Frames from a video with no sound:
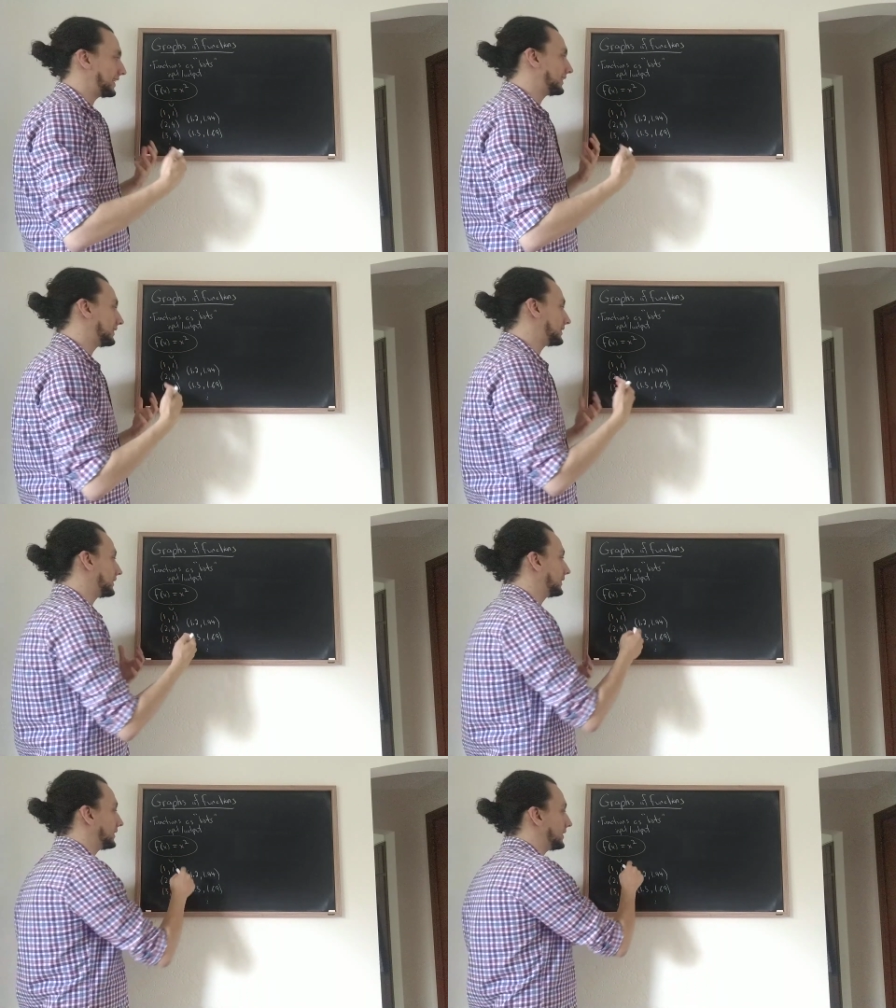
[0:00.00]

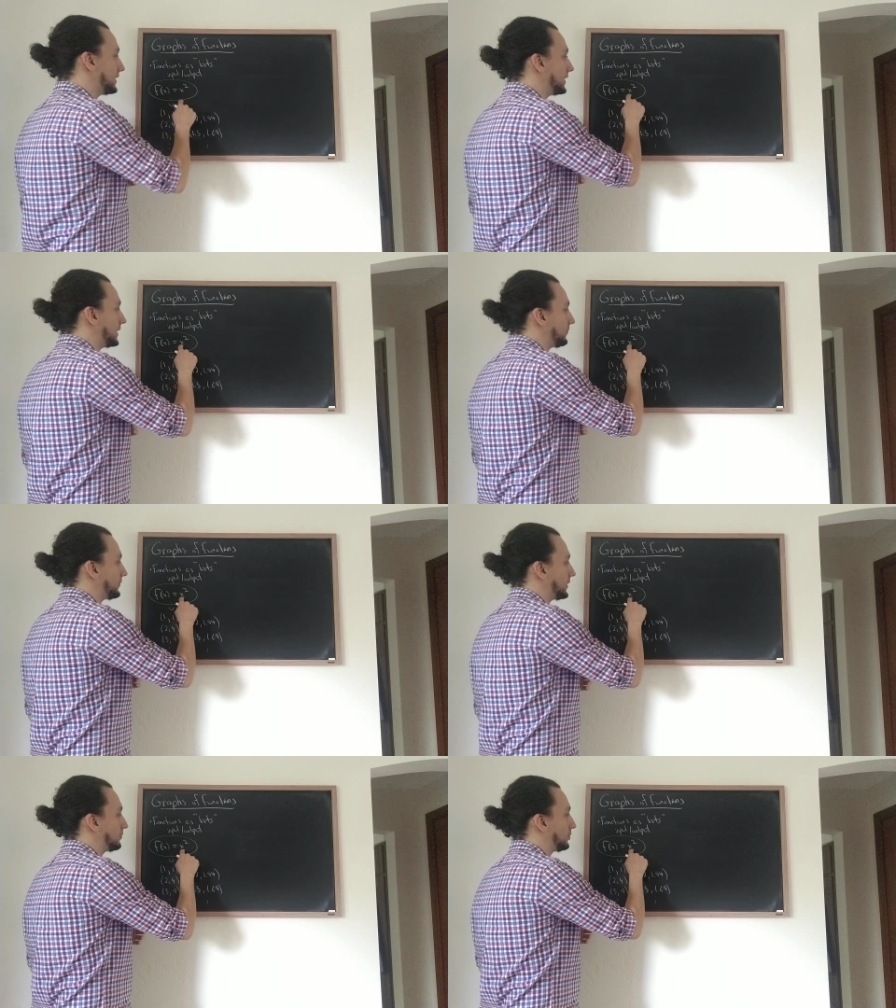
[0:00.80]
illicitly
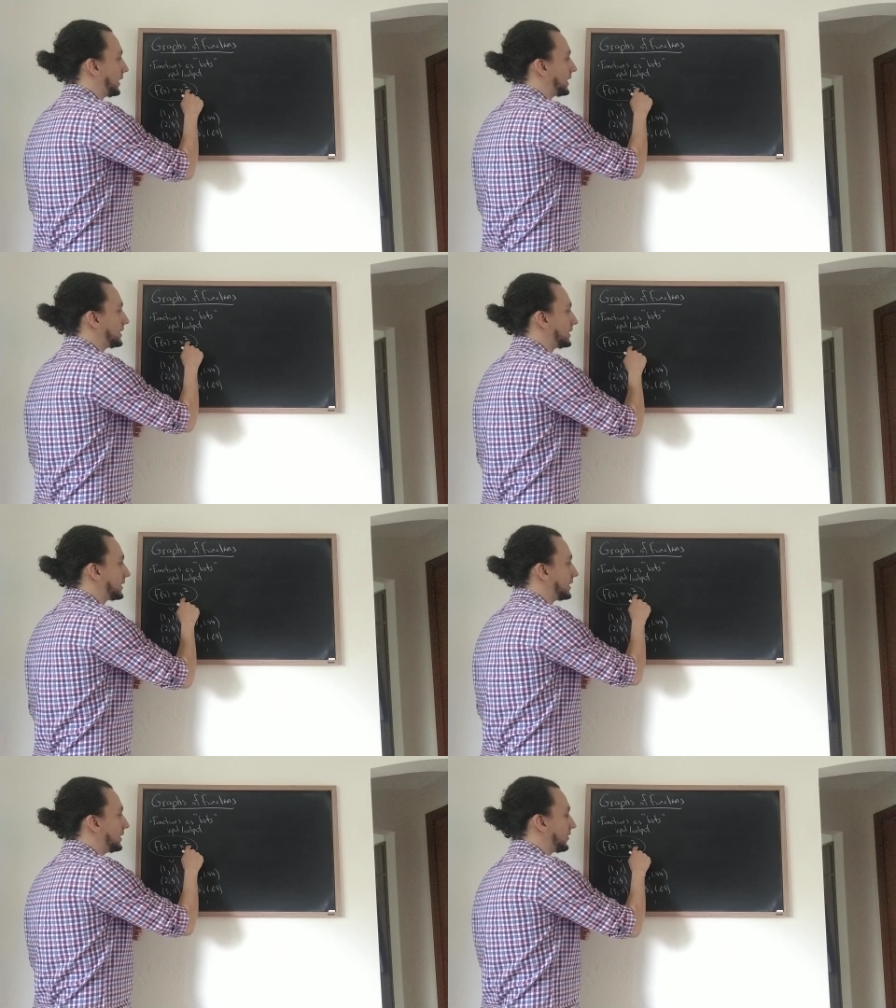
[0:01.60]

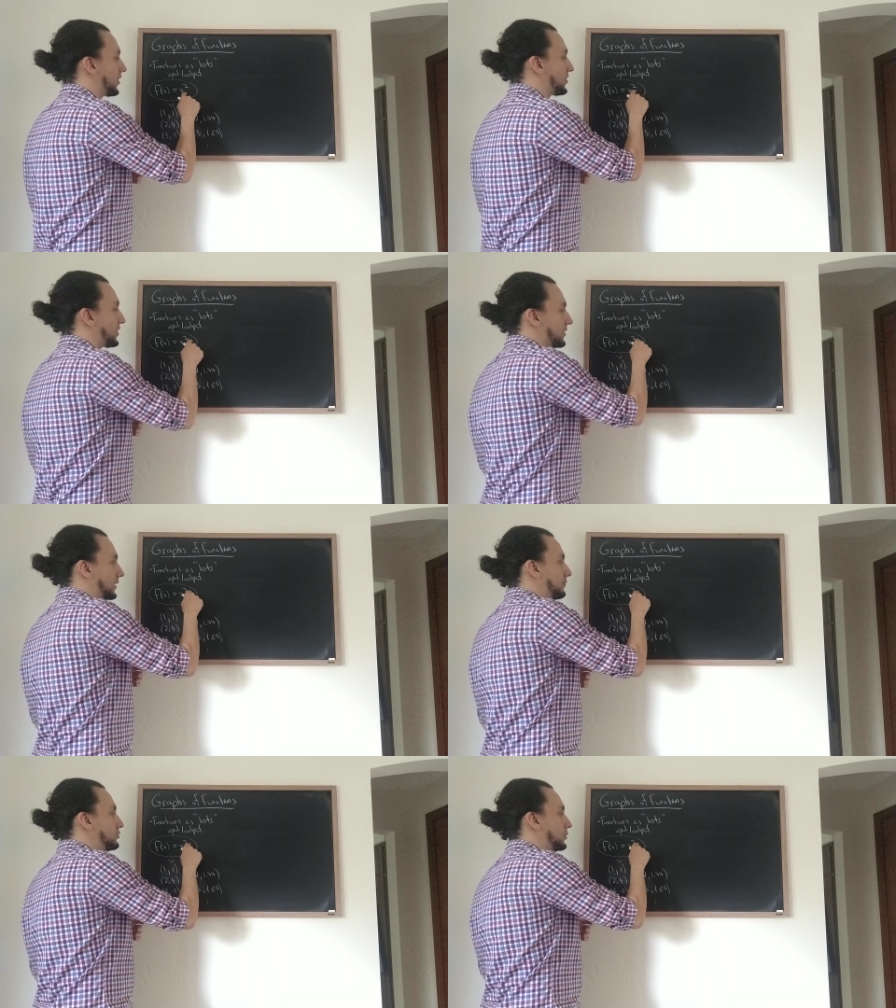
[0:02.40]
implying that the thing
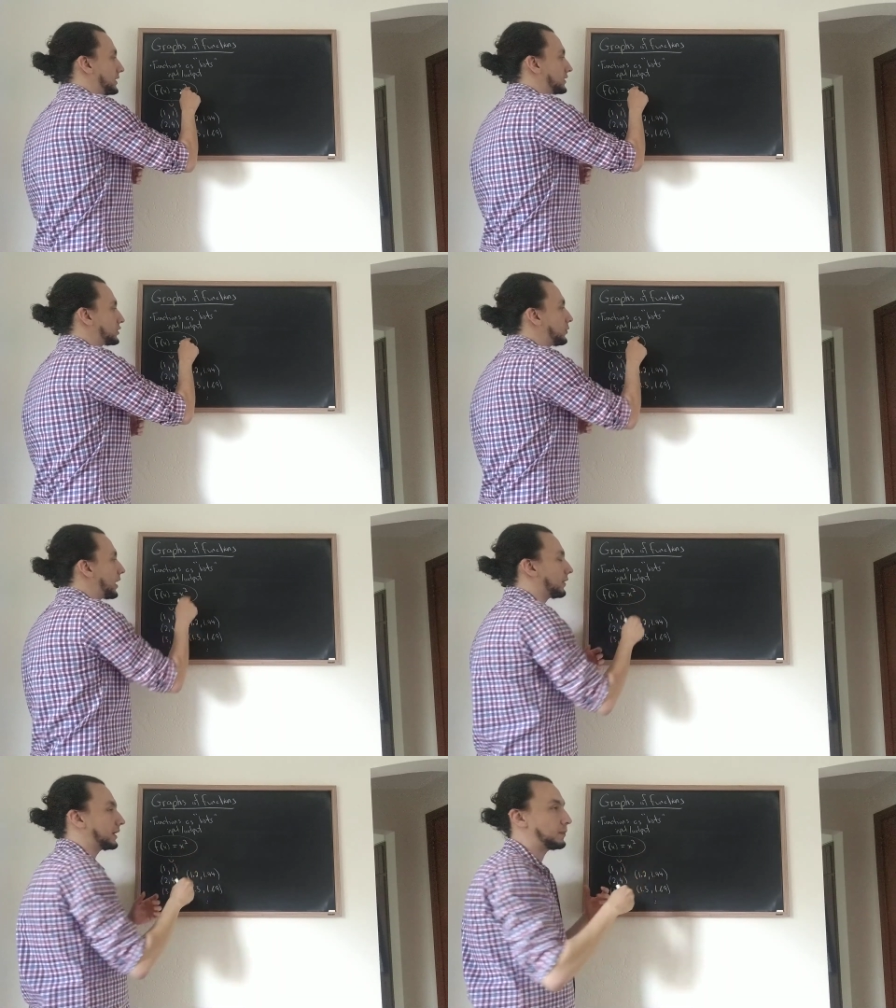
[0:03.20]
that I'm doing is
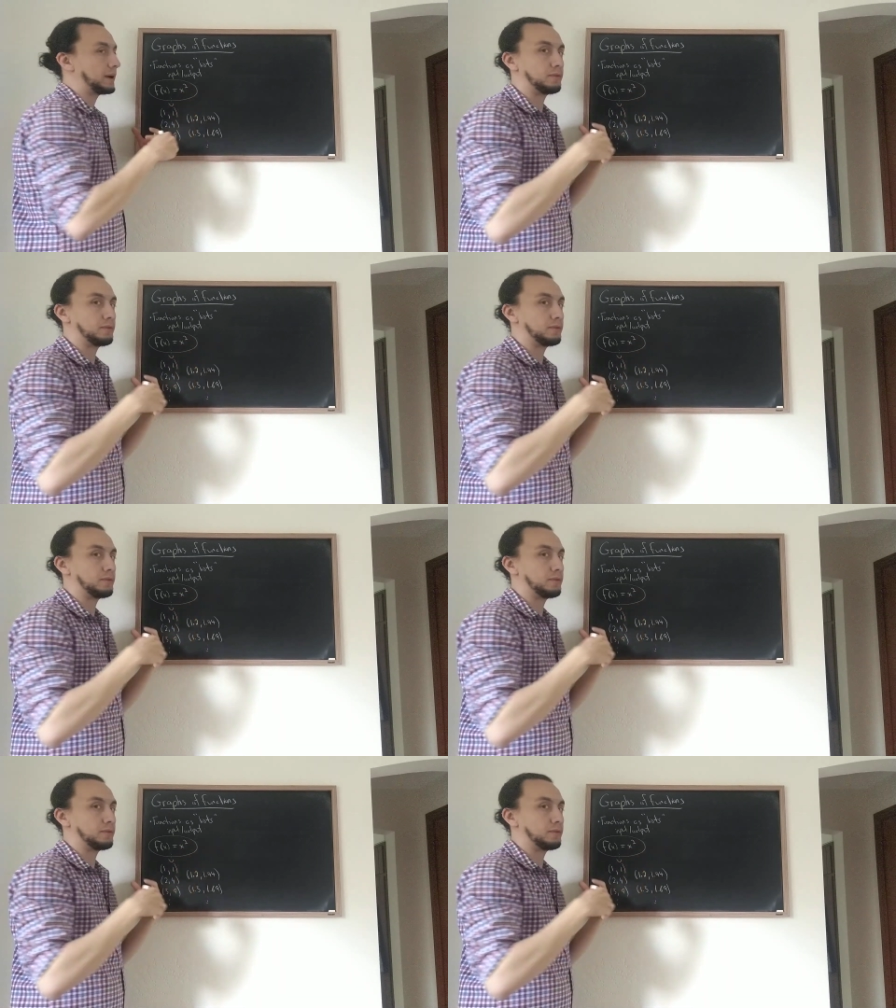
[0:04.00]
squaring,